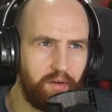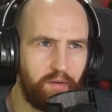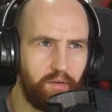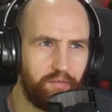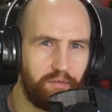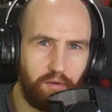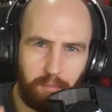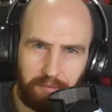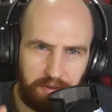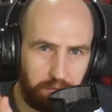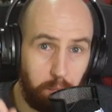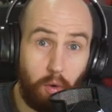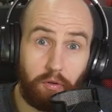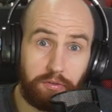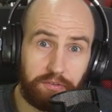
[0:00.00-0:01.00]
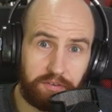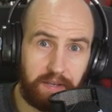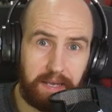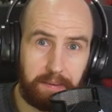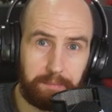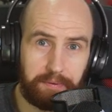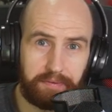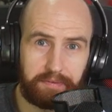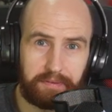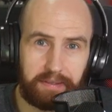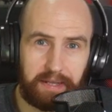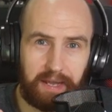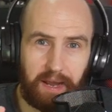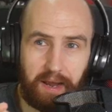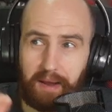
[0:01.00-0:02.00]
from this one tip.
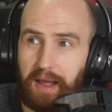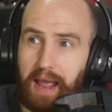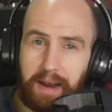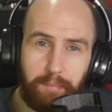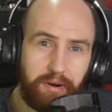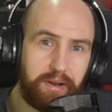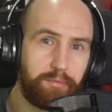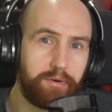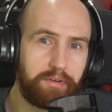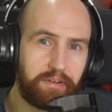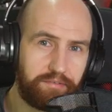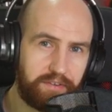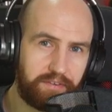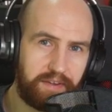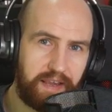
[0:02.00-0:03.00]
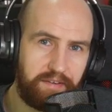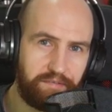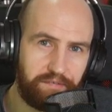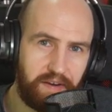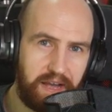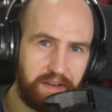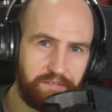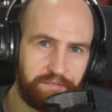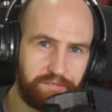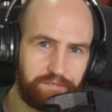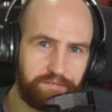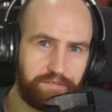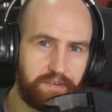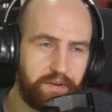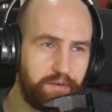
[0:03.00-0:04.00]
Anybody would love to save five
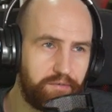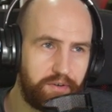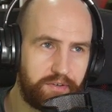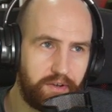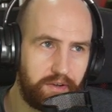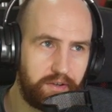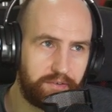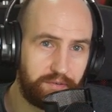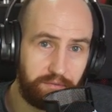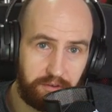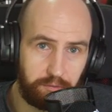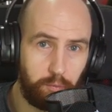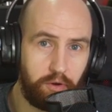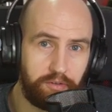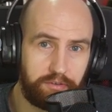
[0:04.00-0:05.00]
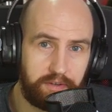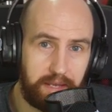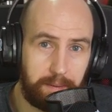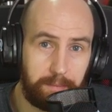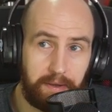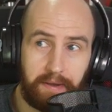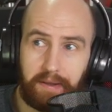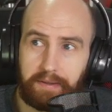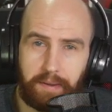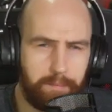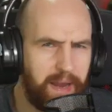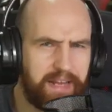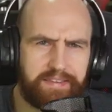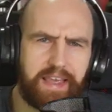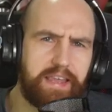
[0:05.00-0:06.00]
hundred dollars from this one tip that
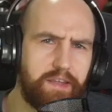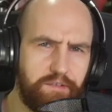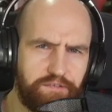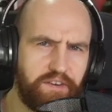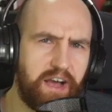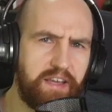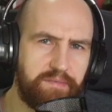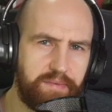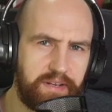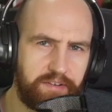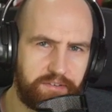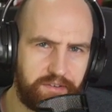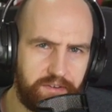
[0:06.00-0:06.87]
may take you five minutes